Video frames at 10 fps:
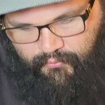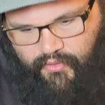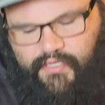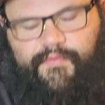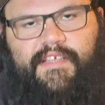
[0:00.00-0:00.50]
I
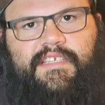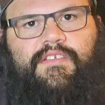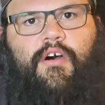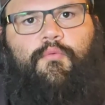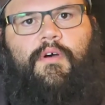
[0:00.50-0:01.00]
wonder if this
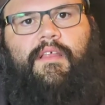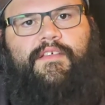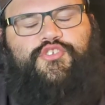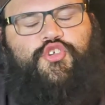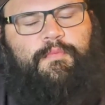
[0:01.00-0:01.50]
is on one
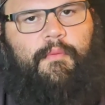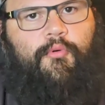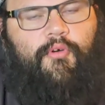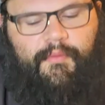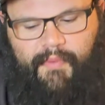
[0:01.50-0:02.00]
of the
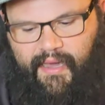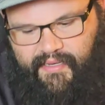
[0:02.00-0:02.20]
Superboy